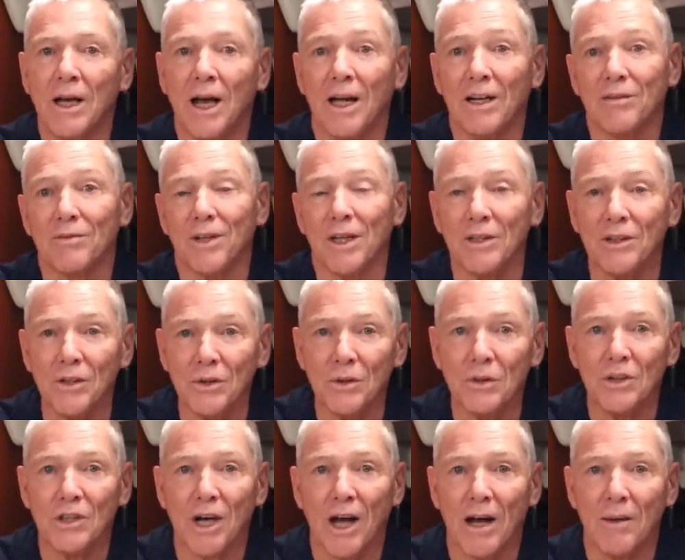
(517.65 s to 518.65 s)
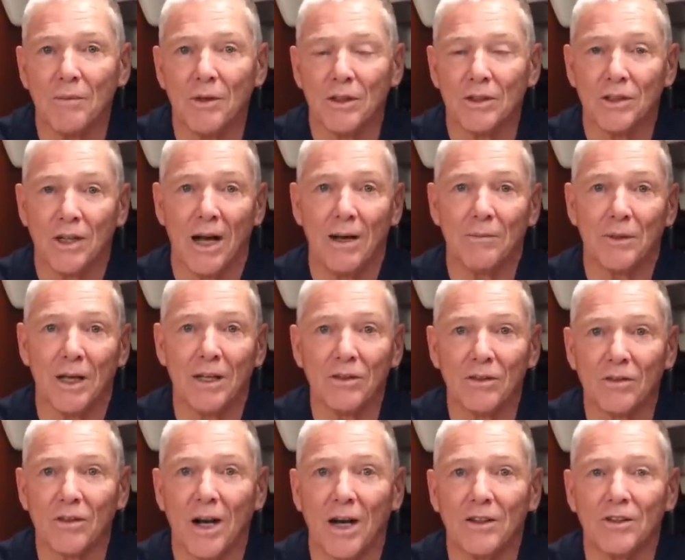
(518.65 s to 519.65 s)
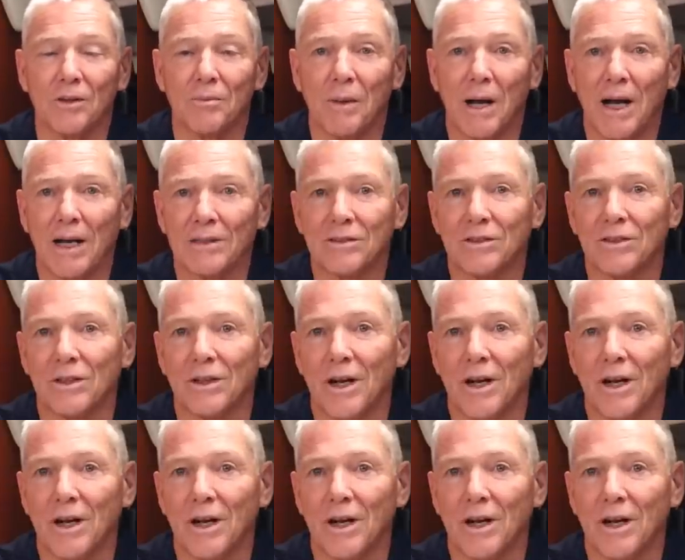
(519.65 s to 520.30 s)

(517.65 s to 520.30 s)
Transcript: And if they do jam, they're jammed inside your mast.